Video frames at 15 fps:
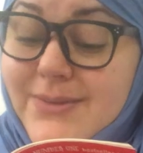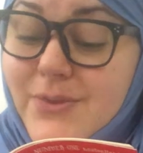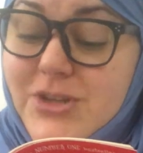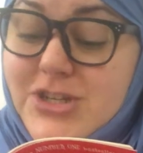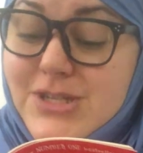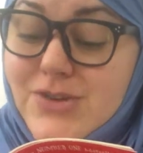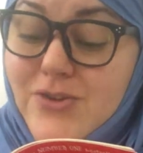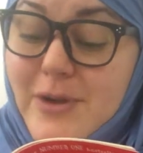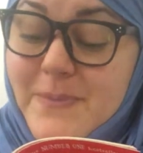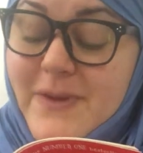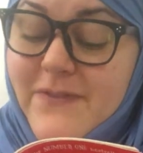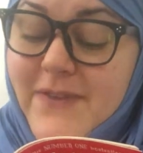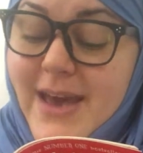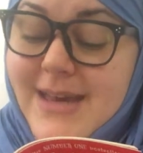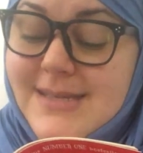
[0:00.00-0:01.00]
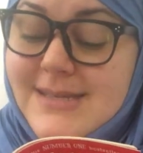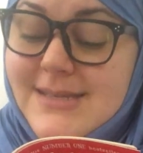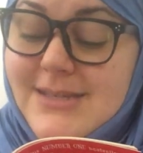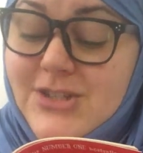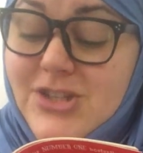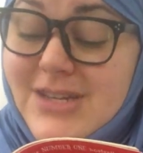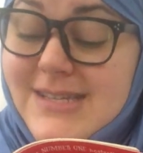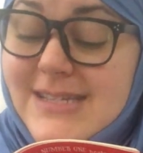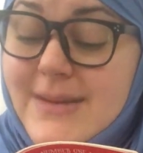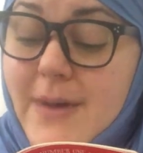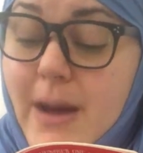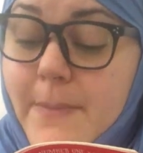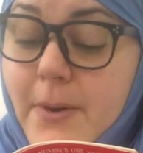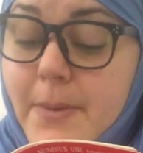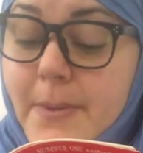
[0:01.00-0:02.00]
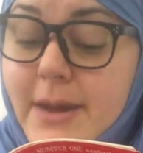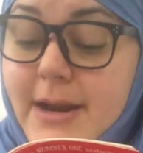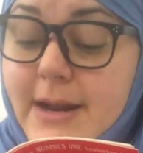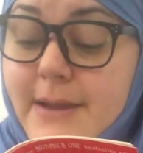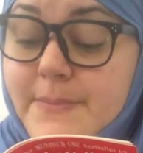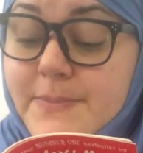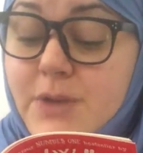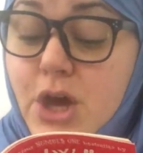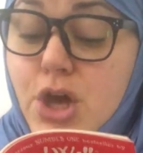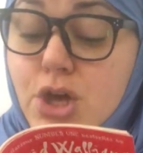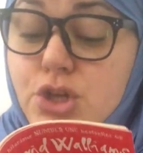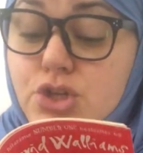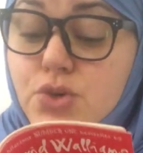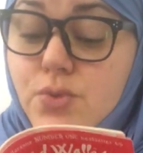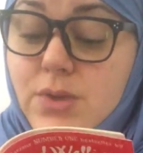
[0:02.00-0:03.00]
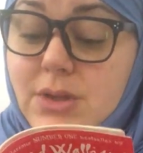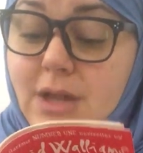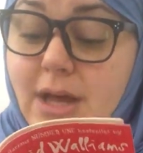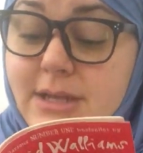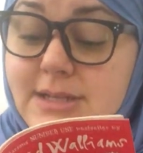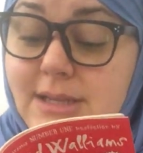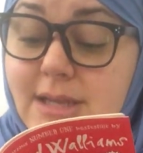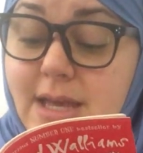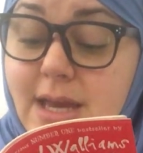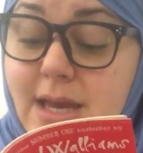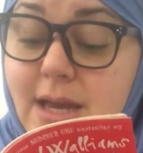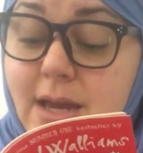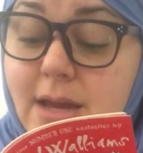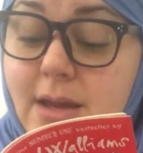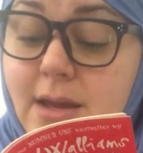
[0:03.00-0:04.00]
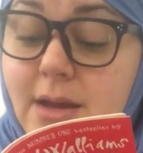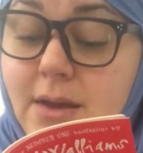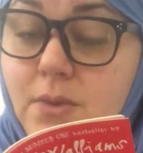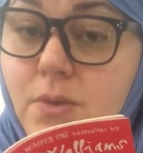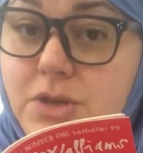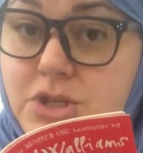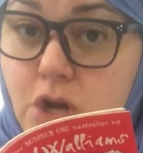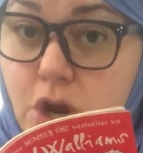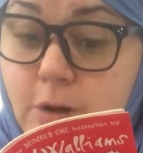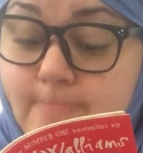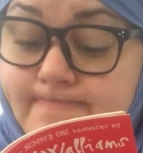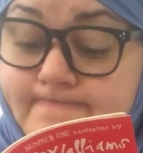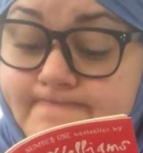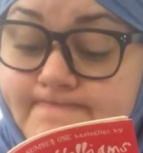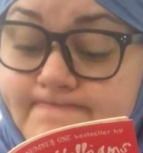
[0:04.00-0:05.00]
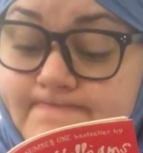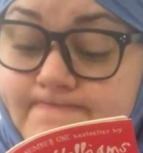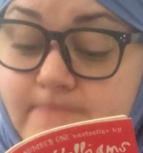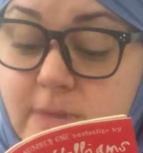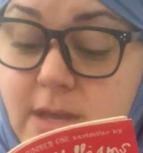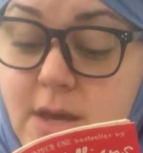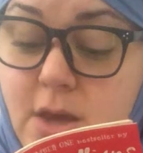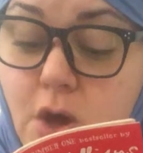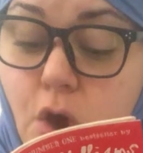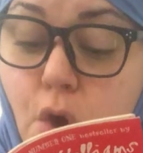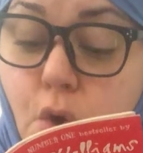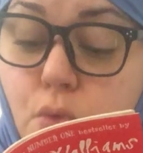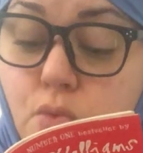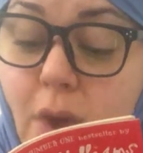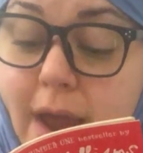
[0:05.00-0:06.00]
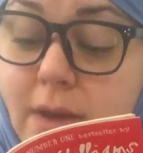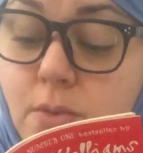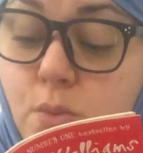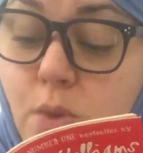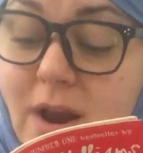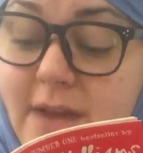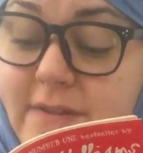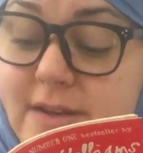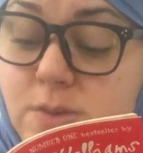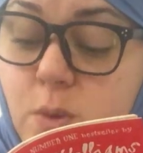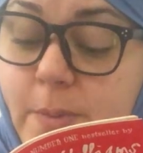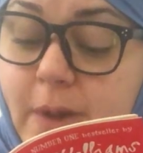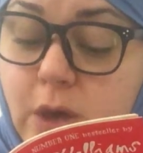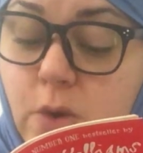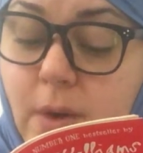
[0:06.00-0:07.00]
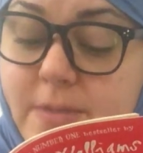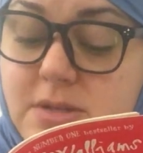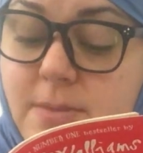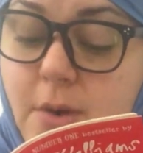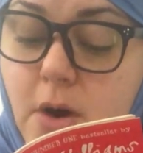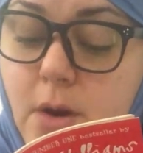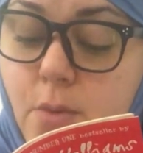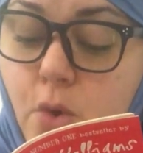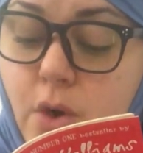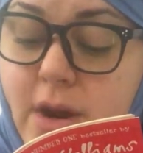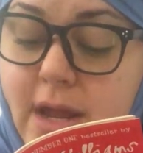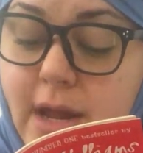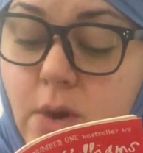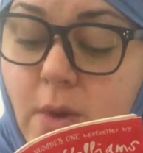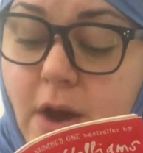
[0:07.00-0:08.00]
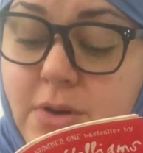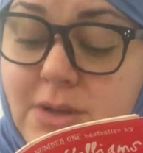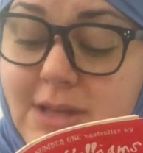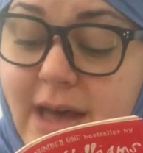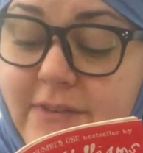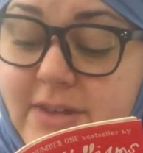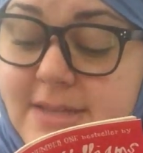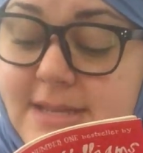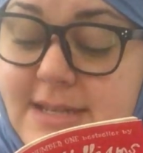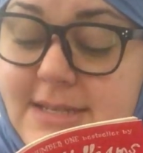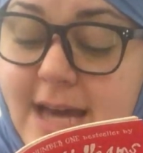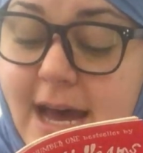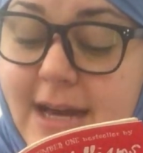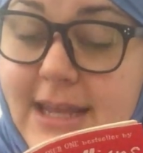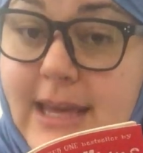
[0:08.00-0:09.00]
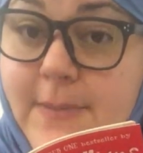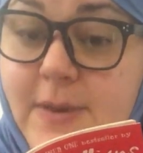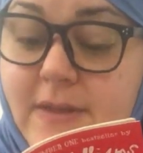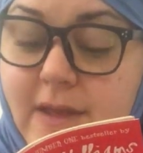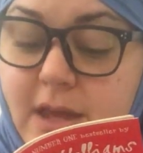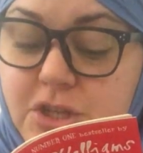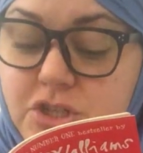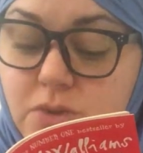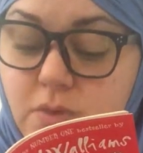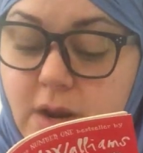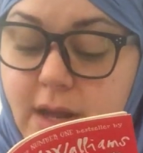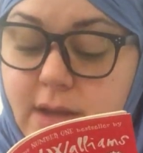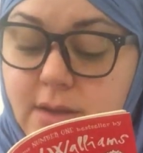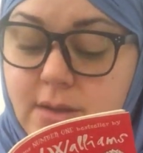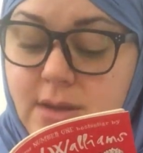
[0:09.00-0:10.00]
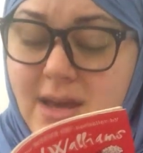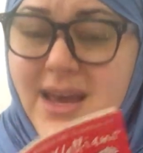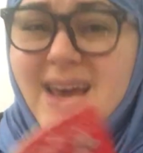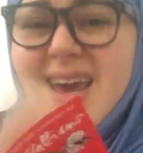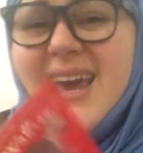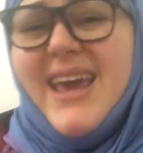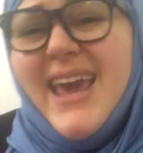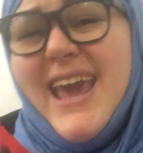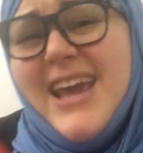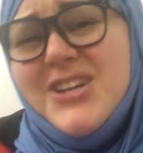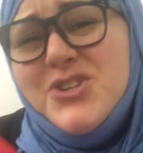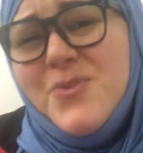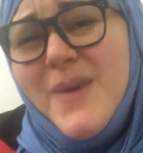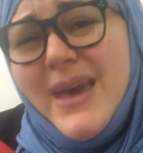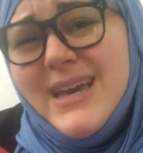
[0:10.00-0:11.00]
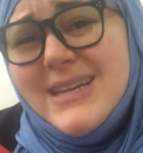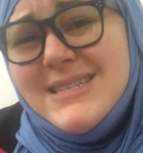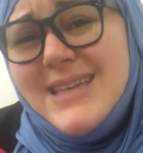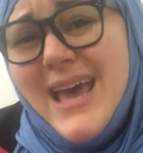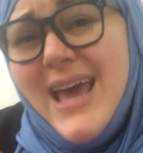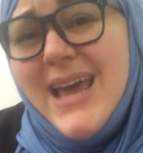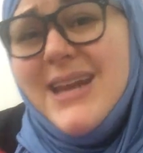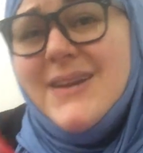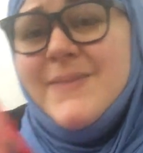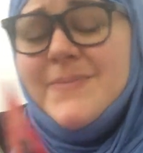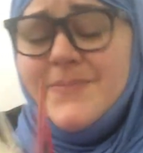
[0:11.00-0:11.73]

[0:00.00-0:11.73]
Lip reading: which his grumpy face just about permitted him to reluctantly return. Right, one of us will pick you up tomorrow morning at around 11, said Dad, keeping the engine running. Can't you make it 10?